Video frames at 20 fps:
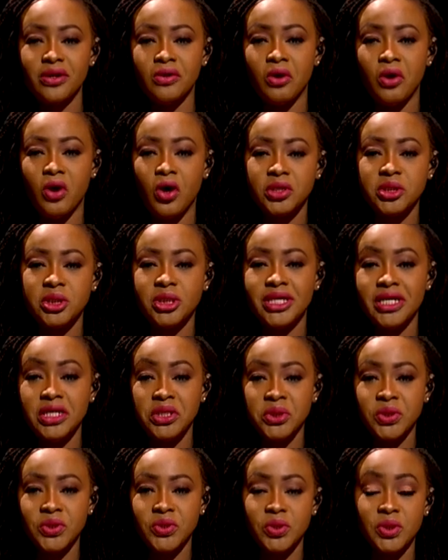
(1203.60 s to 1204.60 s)
Hot
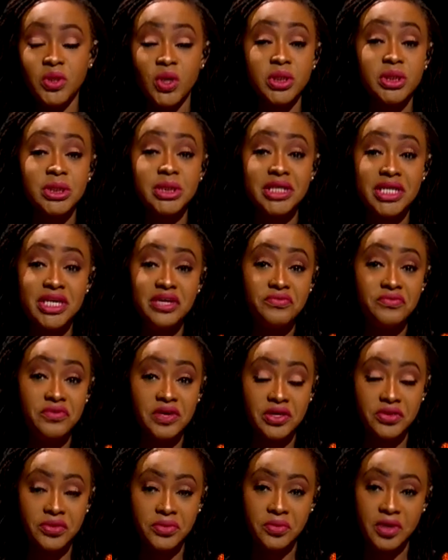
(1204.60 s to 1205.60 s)
Issues on
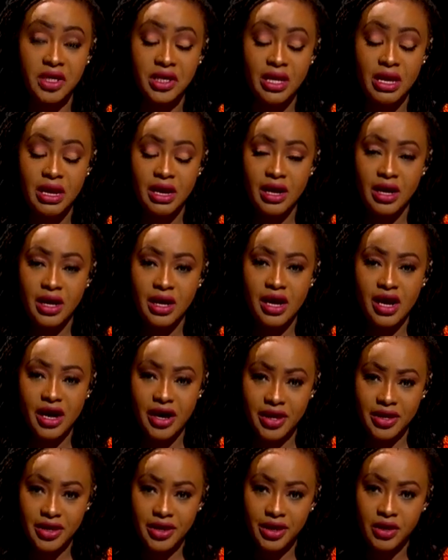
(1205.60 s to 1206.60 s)
TV3.
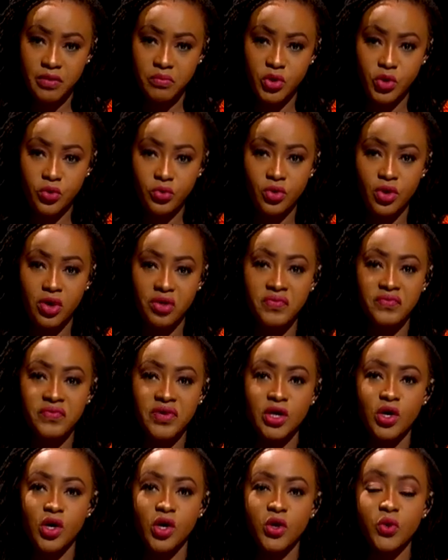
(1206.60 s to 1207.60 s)
I am Nuong
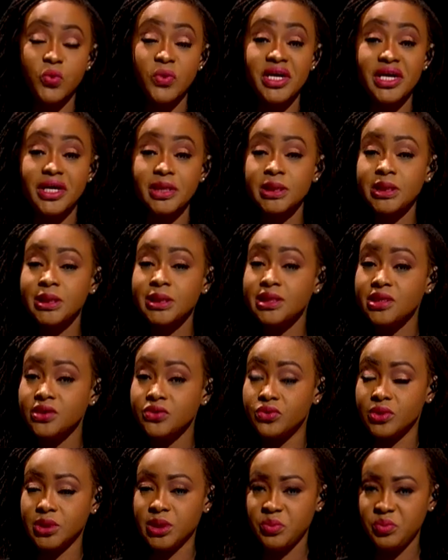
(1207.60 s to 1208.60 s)
Faalong. We are
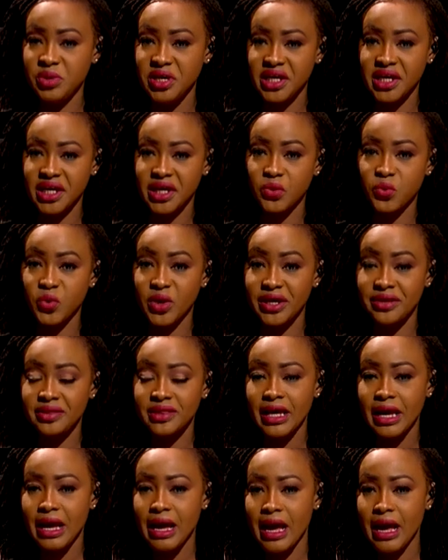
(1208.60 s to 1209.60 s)
still speaking
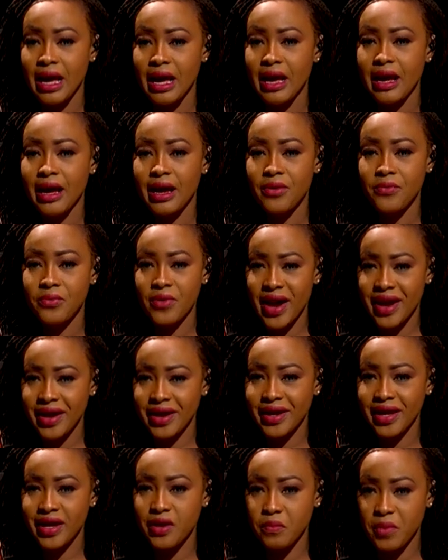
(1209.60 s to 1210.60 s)
with
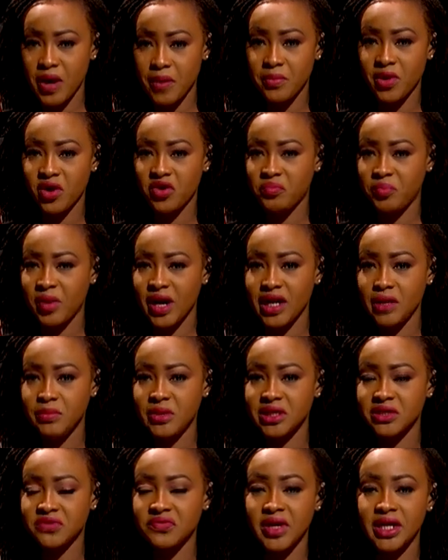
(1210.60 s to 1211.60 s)
Ranking Member of
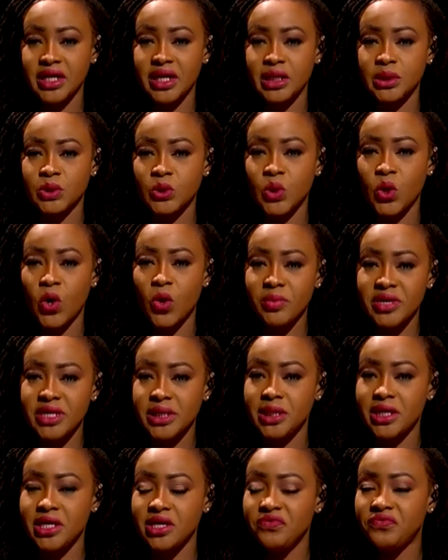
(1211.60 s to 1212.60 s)
Parliament's Finance
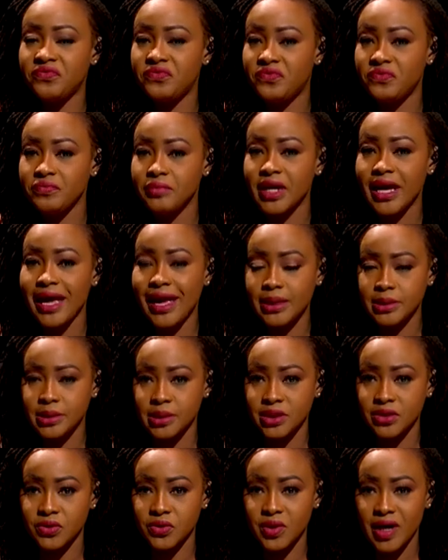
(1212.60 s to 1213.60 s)
Committee,
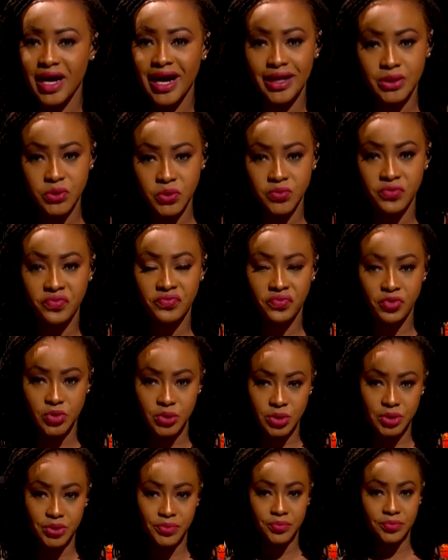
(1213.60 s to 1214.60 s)
Casiel Ato
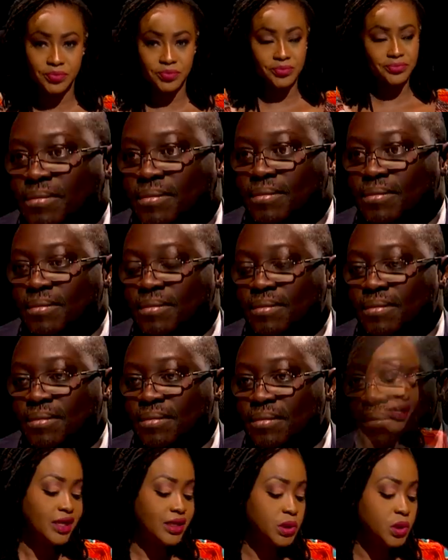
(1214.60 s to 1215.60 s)
Forson.
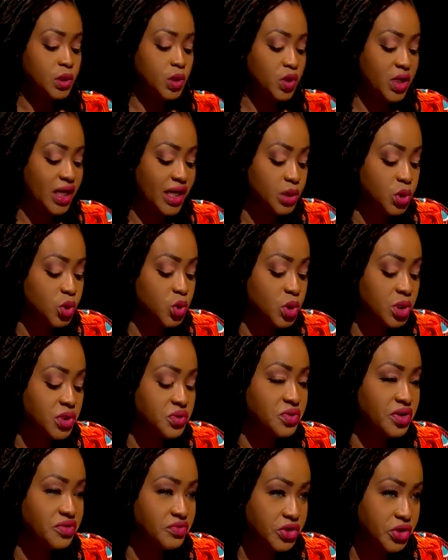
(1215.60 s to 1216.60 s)
Let's look at
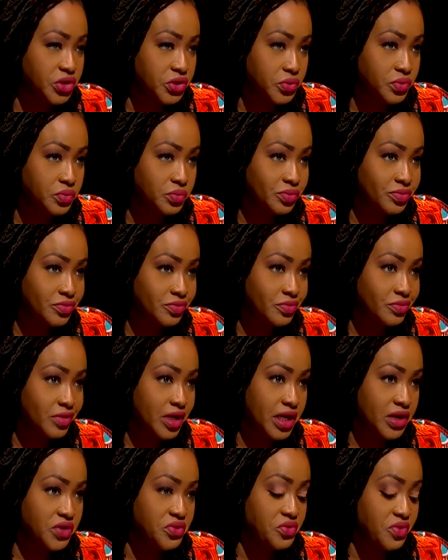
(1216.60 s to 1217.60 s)
total revenue
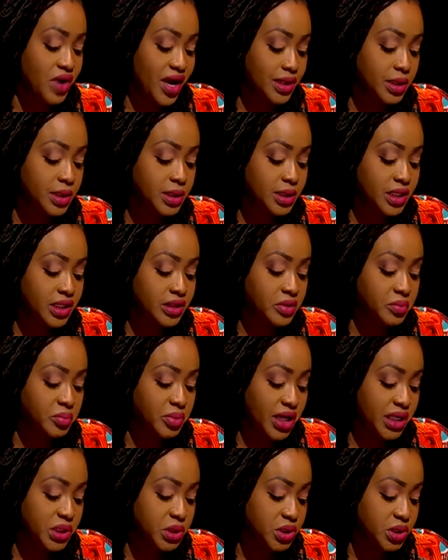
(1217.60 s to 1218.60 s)
and grants in the
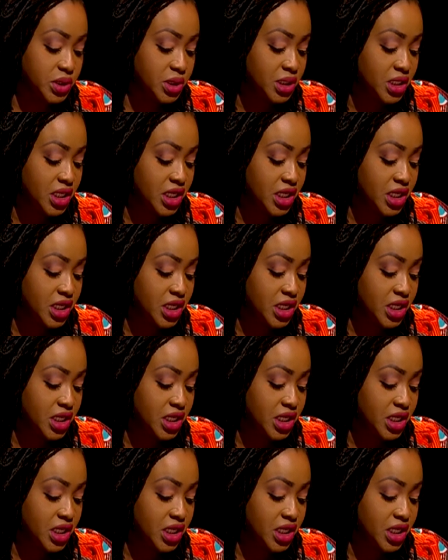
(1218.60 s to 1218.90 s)
budget.